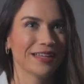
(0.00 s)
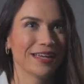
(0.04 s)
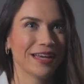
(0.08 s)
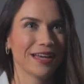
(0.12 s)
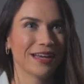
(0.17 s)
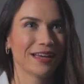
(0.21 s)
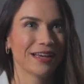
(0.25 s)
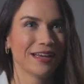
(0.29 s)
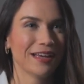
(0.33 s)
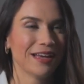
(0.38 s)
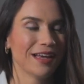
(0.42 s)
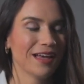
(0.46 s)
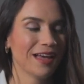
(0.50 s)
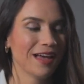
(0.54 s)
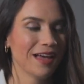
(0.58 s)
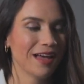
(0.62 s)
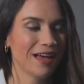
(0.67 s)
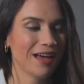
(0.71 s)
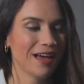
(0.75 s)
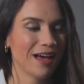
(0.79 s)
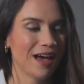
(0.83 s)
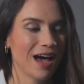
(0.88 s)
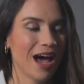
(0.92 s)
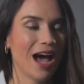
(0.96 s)
Like,
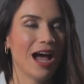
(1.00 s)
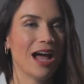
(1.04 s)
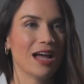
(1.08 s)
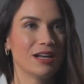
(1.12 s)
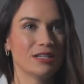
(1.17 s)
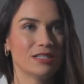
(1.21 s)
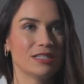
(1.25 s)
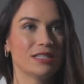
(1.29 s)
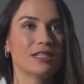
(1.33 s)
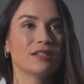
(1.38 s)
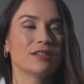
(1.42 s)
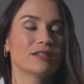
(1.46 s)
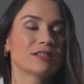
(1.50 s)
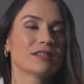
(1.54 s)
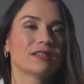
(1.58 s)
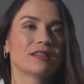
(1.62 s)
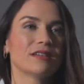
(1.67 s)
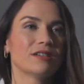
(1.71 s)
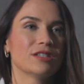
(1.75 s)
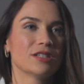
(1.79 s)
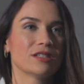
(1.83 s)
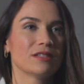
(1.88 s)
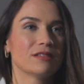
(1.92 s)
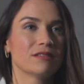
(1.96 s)
I
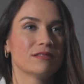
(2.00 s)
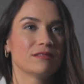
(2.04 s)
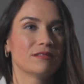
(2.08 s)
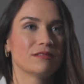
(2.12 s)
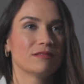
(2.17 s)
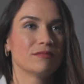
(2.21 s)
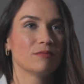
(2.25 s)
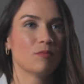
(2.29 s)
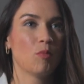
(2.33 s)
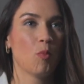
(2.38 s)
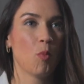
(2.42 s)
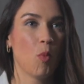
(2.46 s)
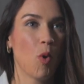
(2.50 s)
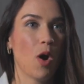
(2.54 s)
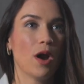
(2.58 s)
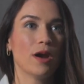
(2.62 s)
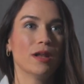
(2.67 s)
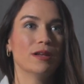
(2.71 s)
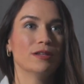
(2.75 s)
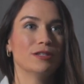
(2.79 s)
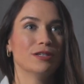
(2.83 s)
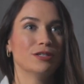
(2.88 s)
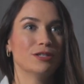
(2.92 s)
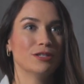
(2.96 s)
seriously just
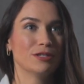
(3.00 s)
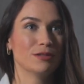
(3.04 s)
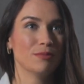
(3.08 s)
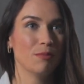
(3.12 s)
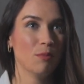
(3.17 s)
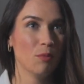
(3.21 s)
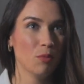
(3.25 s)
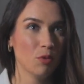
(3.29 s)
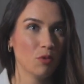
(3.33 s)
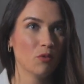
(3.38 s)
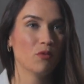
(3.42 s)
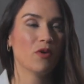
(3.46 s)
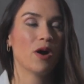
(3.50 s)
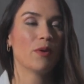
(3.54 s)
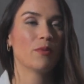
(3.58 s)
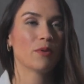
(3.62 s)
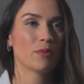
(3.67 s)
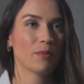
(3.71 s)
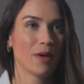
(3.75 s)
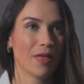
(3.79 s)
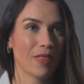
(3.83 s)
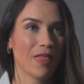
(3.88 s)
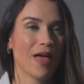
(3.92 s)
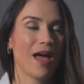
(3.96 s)
wanted to just move on
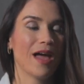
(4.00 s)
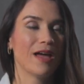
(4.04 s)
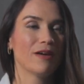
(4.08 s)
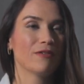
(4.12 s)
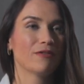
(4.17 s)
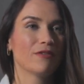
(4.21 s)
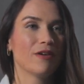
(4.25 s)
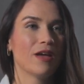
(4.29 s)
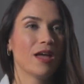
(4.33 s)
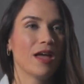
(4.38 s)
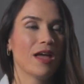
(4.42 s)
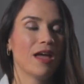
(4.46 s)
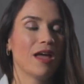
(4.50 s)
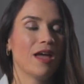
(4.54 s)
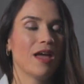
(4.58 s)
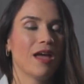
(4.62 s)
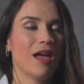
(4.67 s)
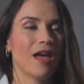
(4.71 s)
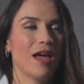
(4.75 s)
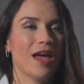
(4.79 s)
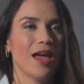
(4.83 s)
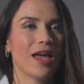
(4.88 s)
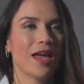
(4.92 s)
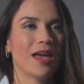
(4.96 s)
with my life.
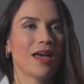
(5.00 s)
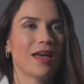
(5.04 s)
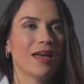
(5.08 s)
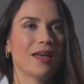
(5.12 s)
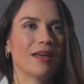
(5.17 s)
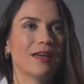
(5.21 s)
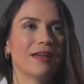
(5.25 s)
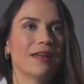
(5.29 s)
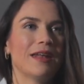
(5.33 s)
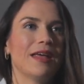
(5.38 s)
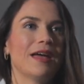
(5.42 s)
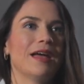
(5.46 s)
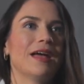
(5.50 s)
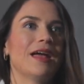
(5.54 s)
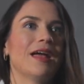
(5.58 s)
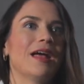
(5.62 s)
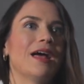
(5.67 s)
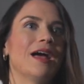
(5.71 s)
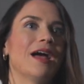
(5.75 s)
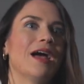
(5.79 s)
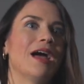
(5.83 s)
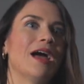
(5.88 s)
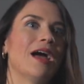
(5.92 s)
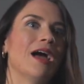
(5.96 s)
And
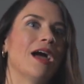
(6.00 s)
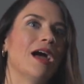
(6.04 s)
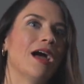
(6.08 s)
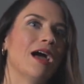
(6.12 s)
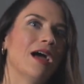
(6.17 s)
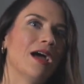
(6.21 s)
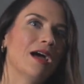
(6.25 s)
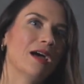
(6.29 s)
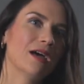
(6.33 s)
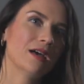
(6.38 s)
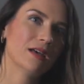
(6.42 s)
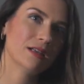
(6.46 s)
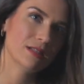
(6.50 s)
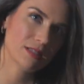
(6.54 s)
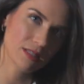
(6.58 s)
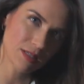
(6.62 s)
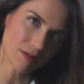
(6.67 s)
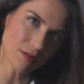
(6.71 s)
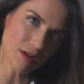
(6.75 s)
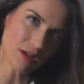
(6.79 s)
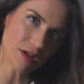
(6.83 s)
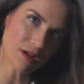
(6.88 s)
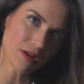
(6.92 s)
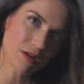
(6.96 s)
as
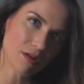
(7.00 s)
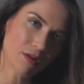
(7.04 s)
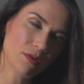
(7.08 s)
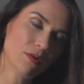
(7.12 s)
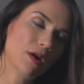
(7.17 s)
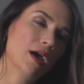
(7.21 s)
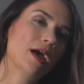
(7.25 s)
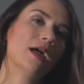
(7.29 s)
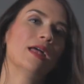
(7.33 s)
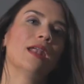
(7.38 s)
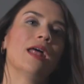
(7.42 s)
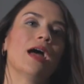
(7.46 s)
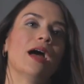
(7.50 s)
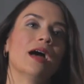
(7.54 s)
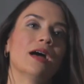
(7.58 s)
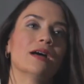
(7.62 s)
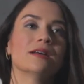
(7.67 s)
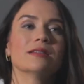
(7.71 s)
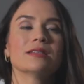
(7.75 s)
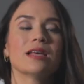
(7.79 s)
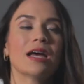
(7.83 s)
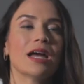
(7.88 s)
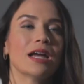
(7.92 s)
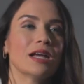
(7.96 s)
you know, and
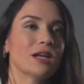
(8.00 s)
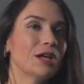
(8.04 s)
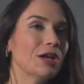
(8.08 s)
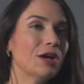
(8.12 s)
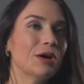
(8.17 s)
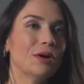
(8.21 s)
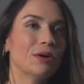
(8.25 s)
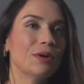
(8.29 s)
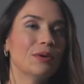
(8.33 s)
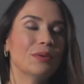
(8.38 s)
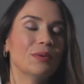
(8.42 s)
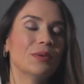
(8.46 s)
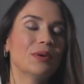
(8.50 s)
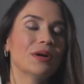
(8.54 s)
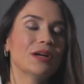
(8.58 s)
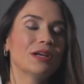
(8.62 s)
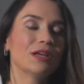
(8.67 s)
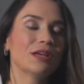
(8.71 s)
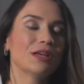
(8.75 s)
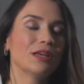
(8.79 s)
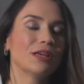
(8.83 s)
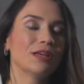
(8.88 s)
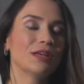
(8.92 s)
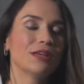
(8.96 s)
as I know,
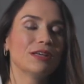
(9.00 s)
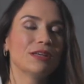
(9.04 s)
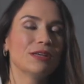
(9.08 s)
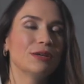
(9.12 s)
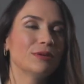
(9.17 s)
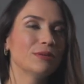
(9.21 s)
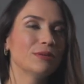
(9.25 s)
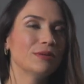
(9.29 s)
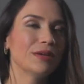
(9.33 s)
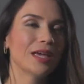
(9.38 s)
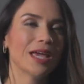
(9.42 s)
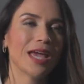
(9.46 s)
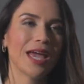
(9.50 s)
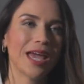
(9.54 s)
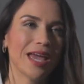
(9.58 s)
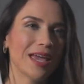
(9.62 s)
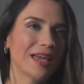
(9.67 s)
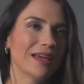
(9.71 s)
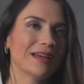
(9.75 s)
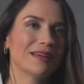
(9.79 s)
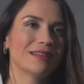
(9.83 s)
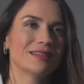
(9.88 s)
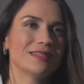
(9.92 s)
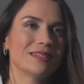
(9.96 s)
you
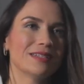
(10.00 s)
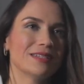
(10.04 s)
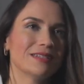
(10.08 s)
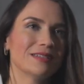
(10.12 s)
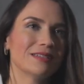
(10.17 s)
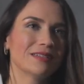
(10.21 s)
can't.